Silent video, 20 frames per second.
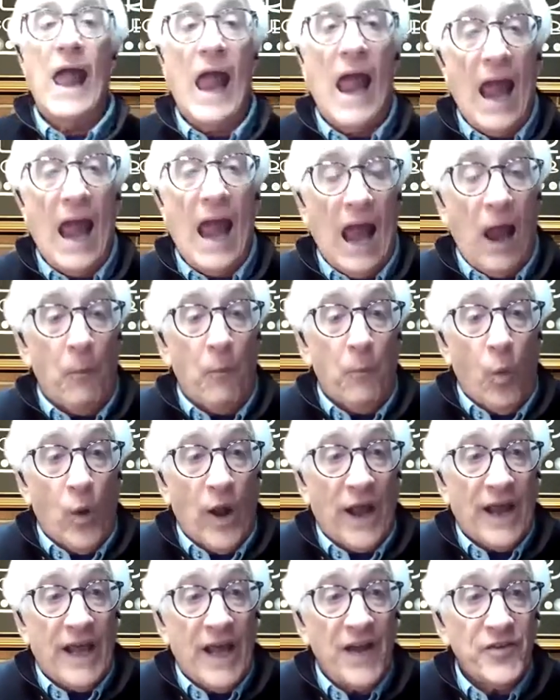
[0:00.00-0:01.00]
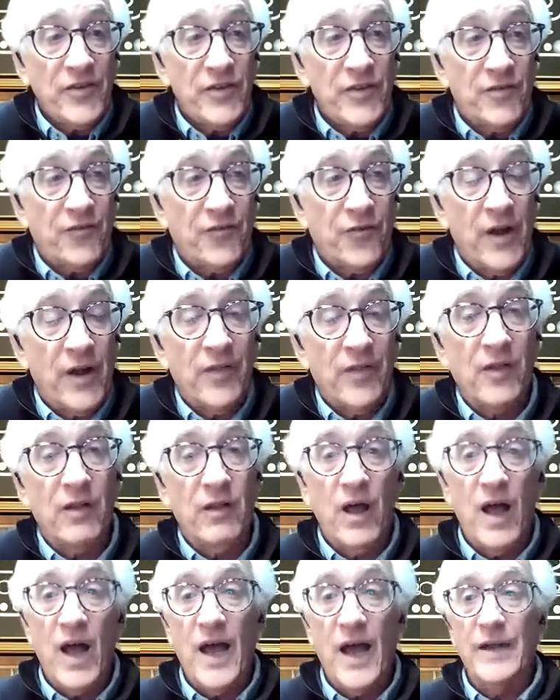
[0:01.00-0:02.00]
When I got to the front of the
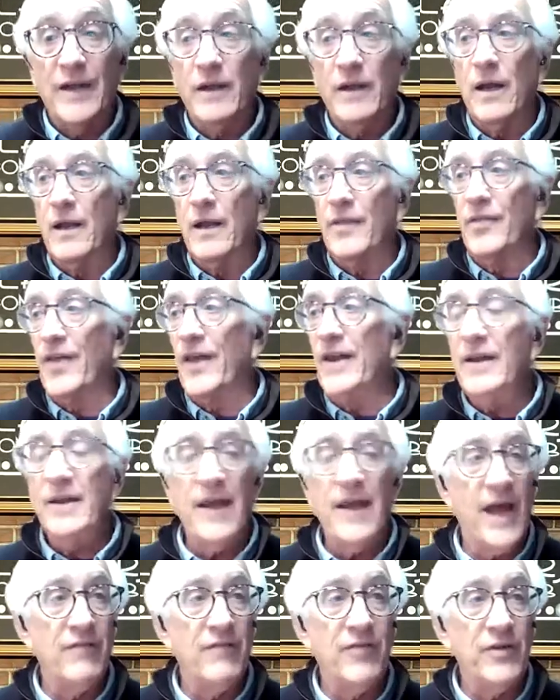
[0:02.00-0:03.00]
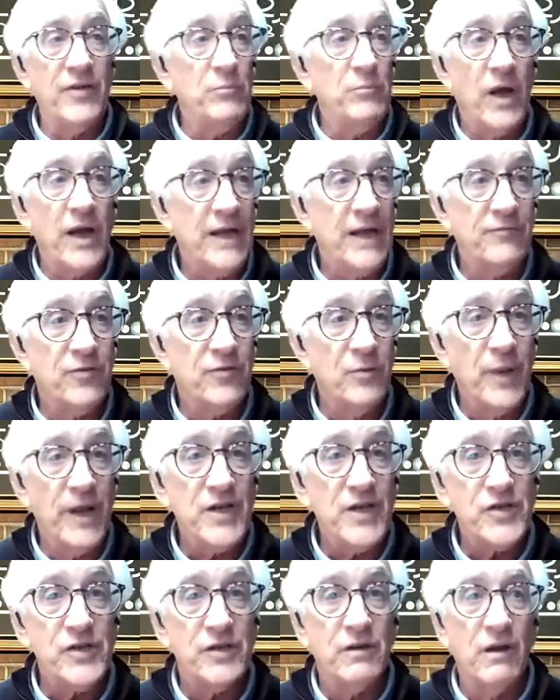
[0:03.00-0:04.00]
line, they didn't have my
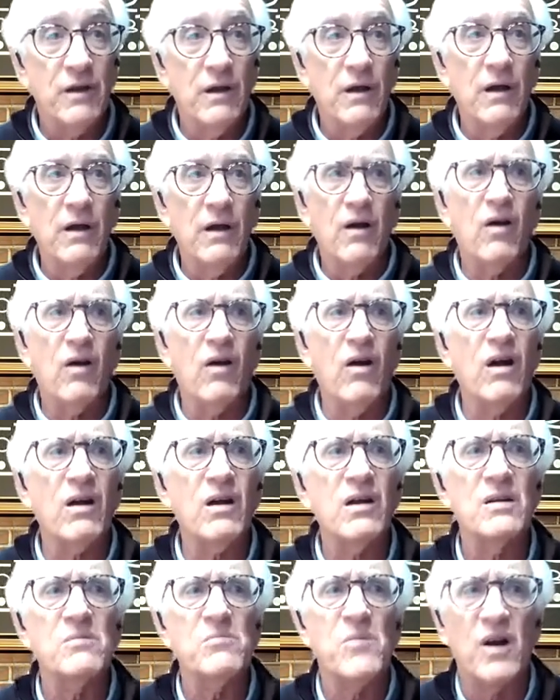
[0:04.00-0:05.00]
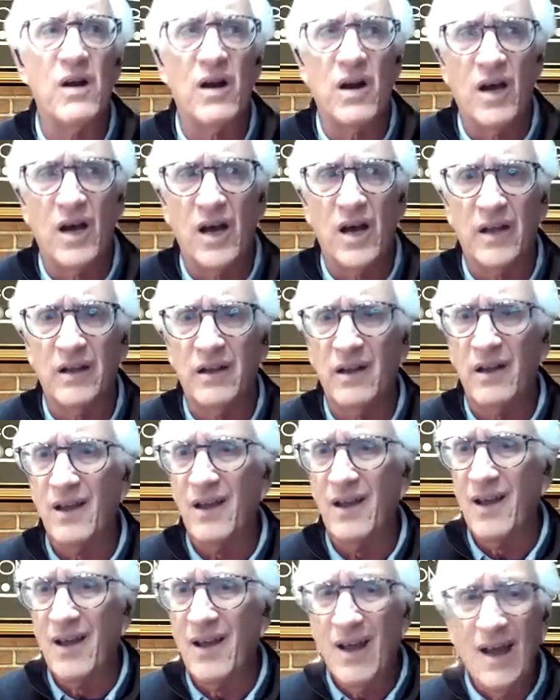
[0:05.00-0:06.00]
information. Oh, come on.
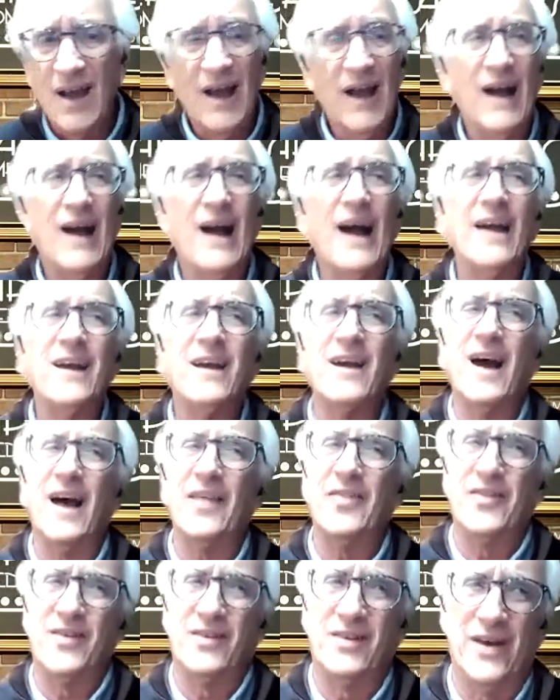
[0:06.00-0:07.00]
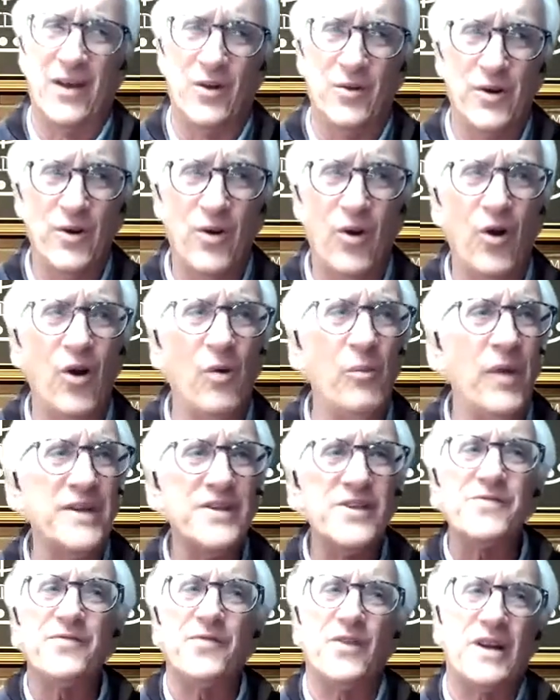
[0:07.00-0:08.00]
I got the letter at home. I
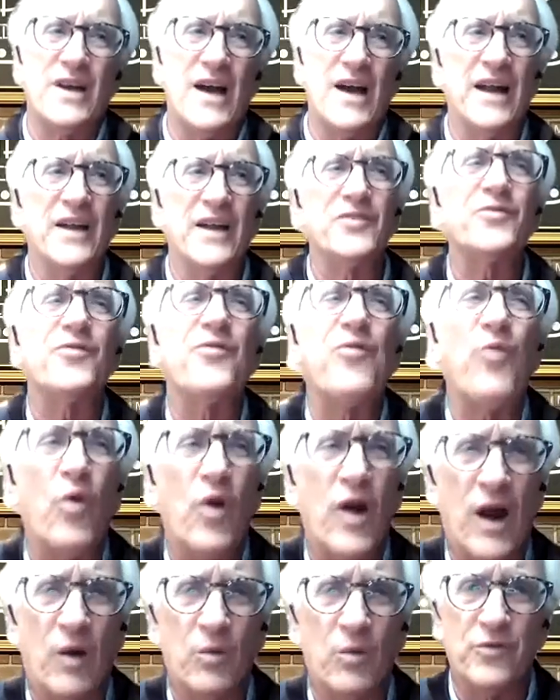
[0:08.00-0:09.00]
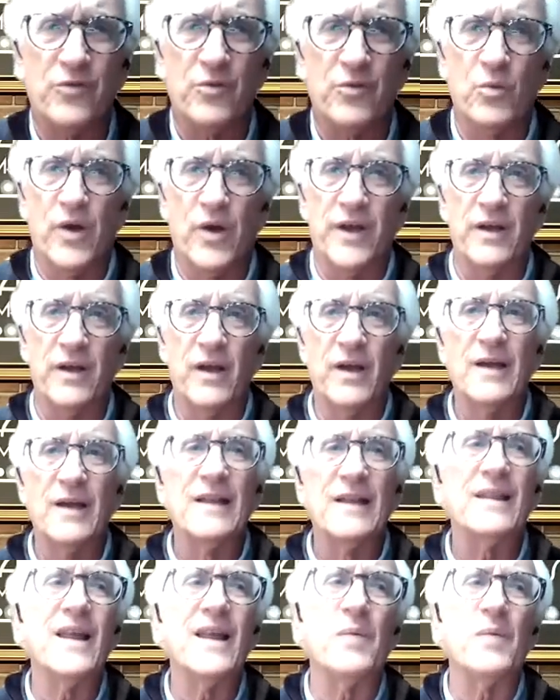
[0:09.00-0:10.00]
just forgot it's 4 hours away.
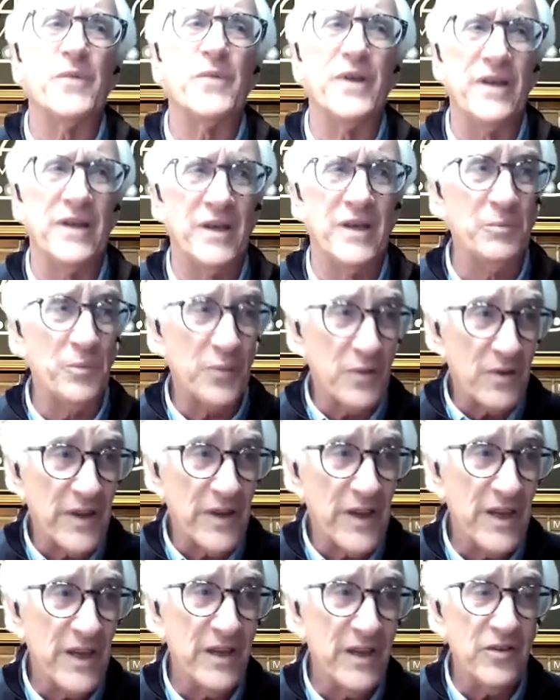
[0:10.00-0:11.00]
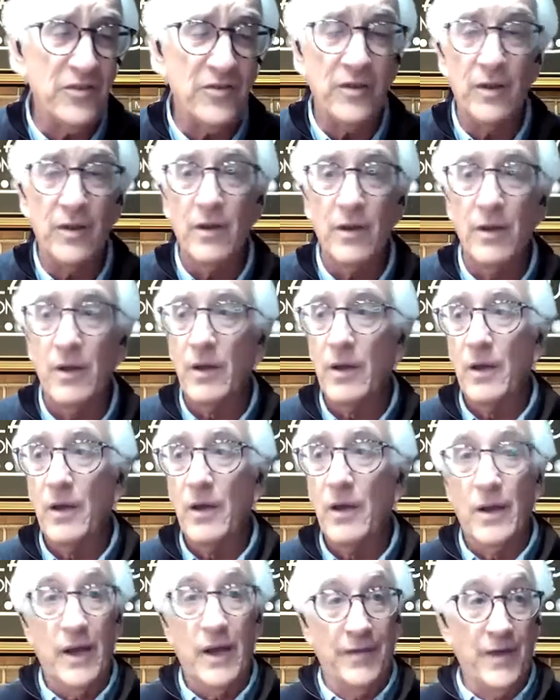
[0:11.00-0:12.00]
Let me in, please.
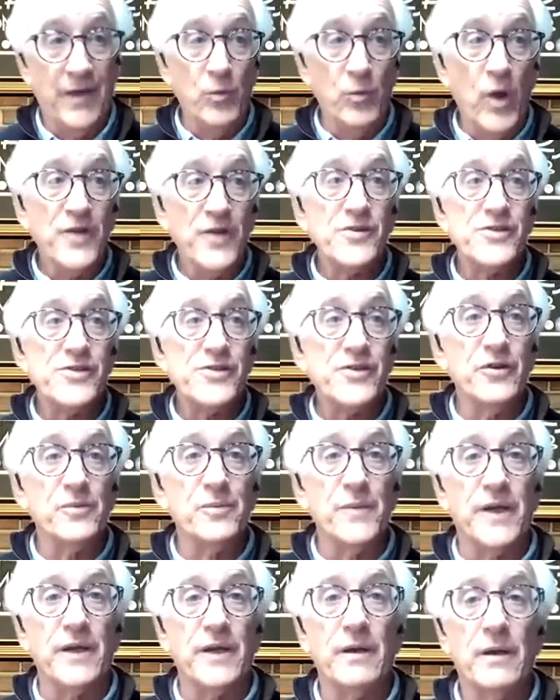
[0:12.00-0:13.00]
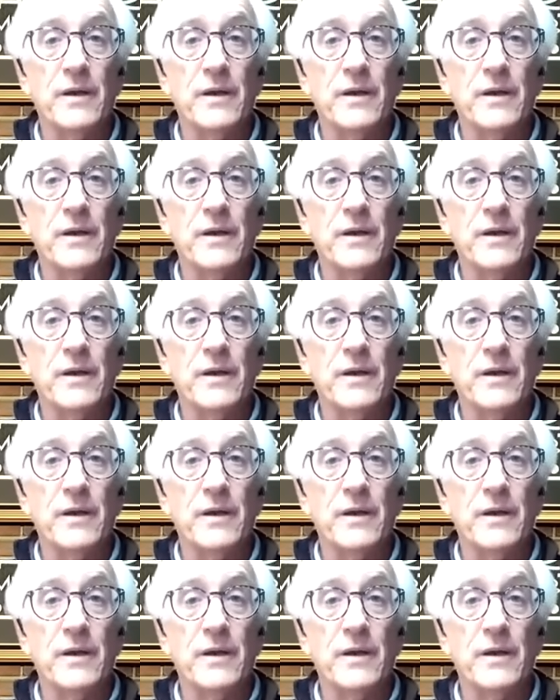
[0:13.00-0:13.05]
And they registered me.